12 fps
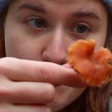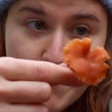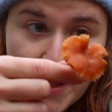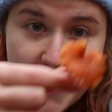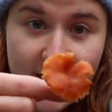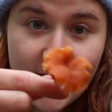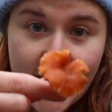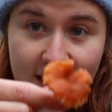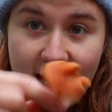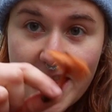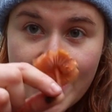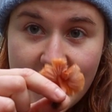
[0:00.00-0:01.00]
believing
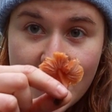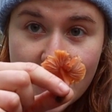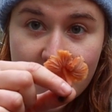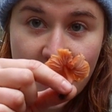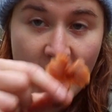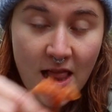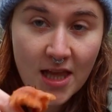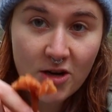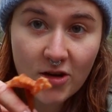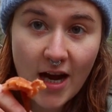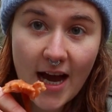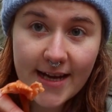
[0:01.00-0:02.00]
that these
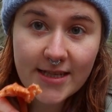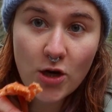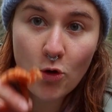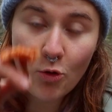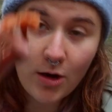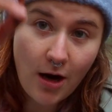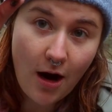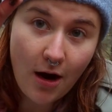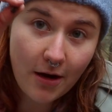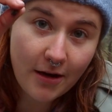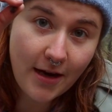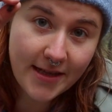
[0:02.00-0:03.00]
little guys
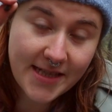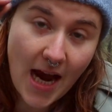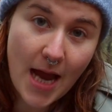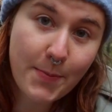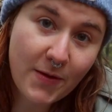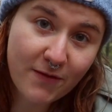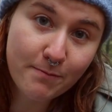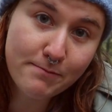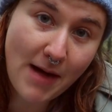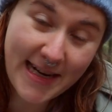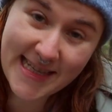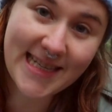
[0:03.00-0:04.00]
are a type of
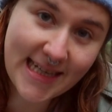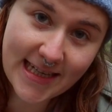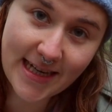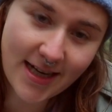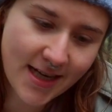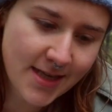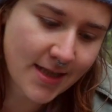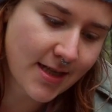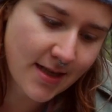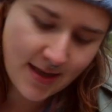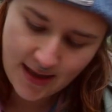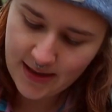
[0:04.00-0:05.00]
Mycena.
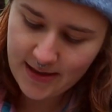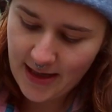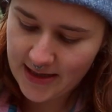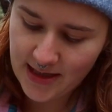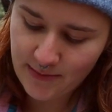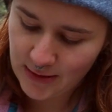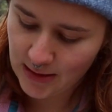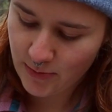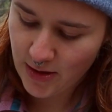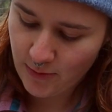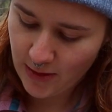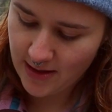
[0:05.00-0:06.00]
That seems to
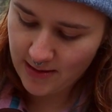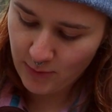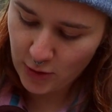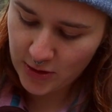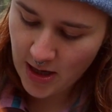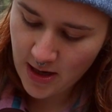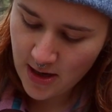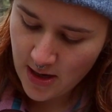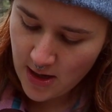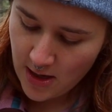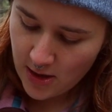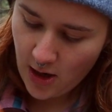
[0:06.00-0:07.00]
be one of the most
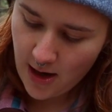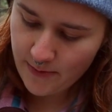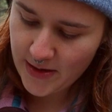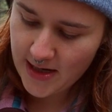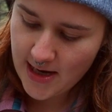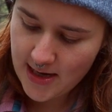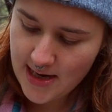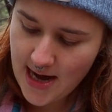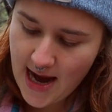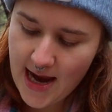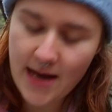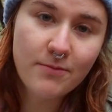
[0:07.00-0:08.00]
common
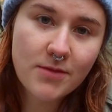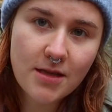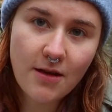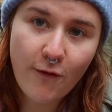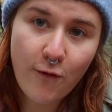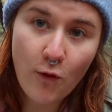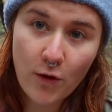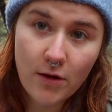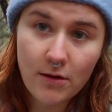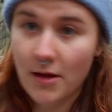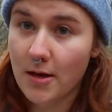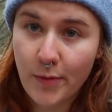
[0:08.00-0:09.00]
names
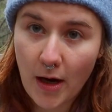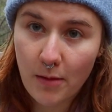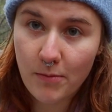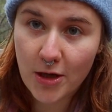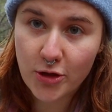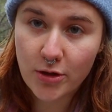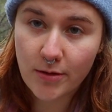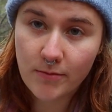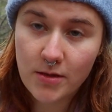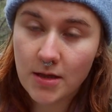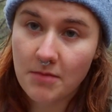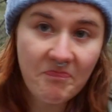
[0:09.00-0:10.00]
for little brown
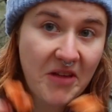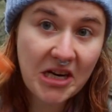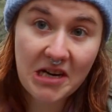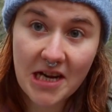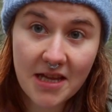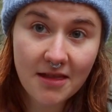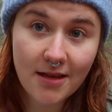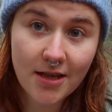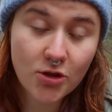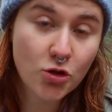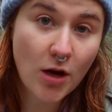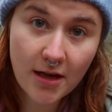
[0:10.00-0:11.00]
mushrooms. They're in
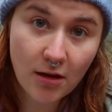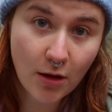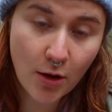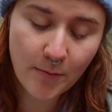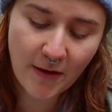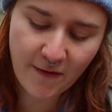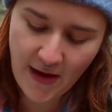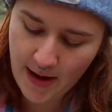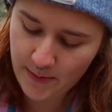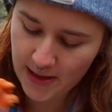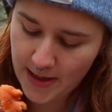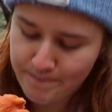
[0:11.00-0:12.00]
the Trichiloma
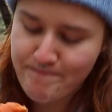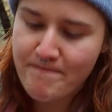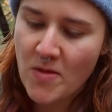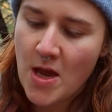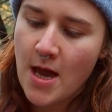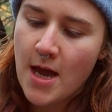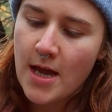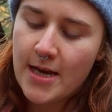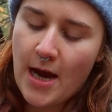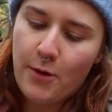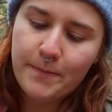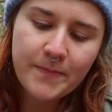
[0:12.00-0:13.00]
family.
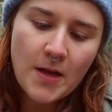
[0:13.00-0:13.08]
Now,